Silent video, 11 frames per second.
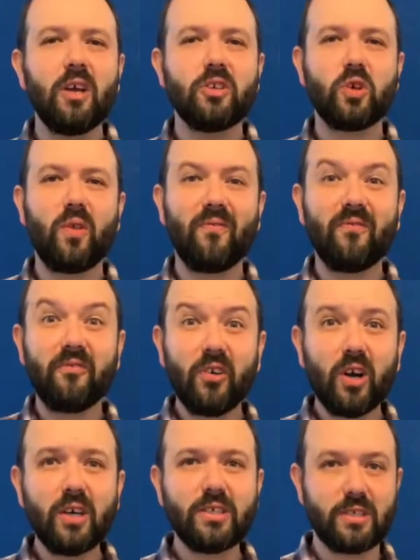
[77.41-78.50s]
So the
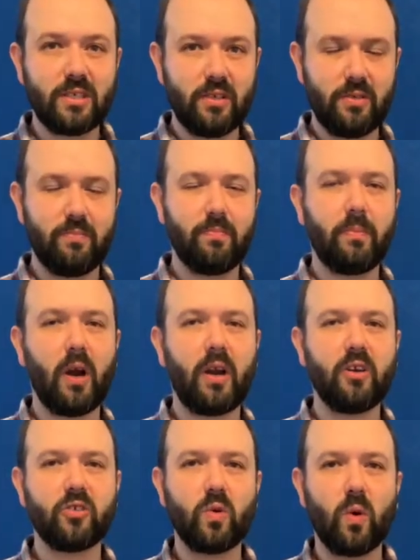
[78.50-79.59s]
first part of your
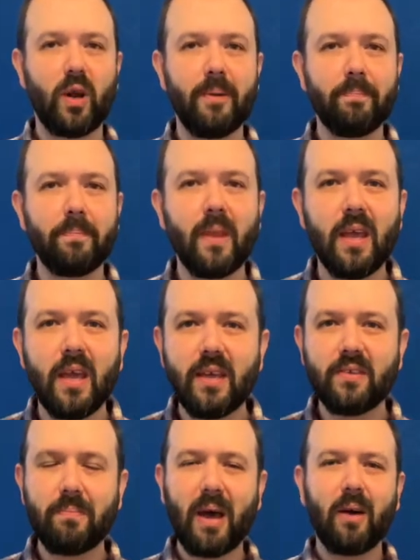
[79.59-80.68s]
story is
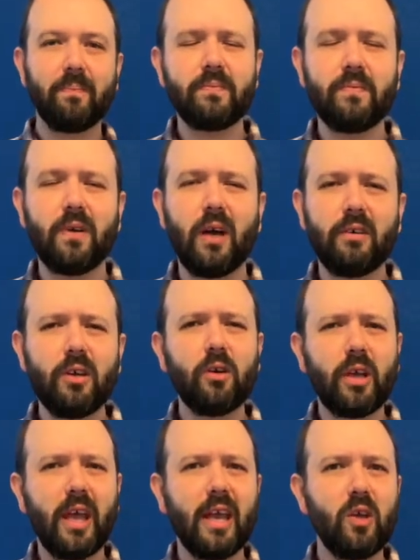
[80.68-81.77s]
about a little
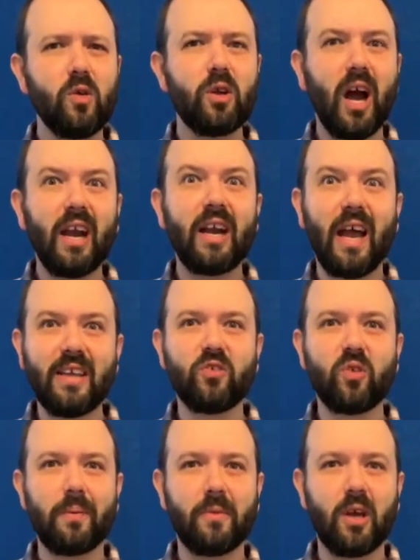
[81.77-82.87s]
kid who got an ice
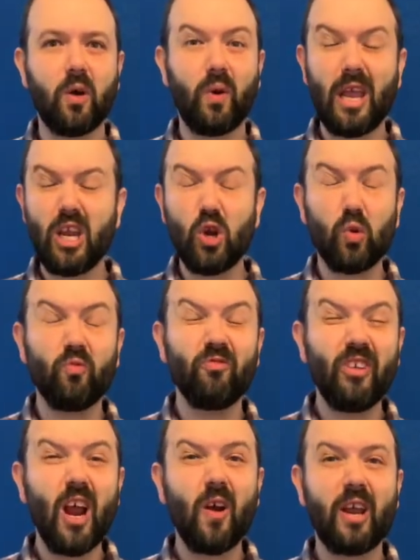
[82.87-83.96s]
cream cone and you're
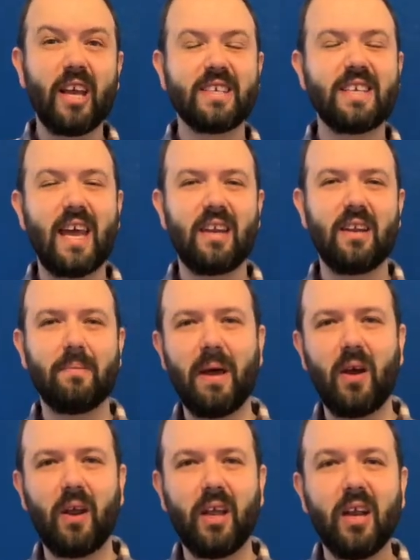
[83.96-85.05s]
very excited about
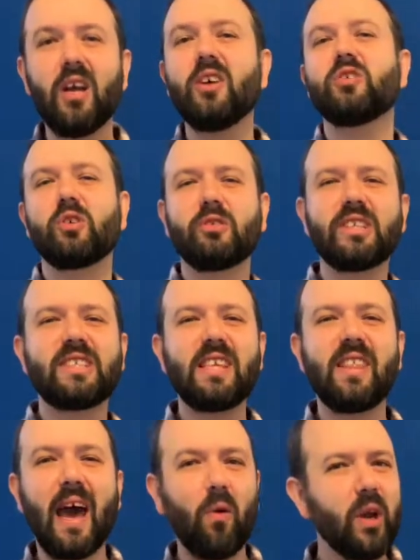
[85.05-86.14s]
it. So let's see
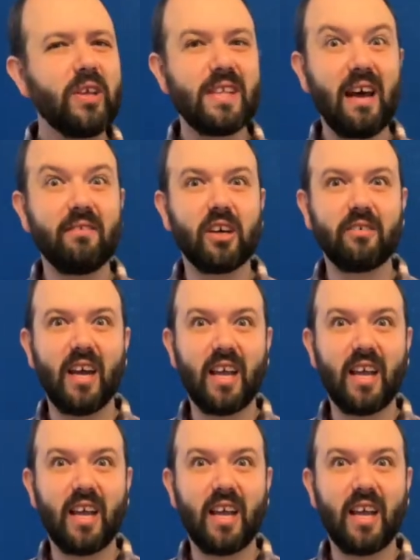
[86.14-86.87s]
that. What does that look like?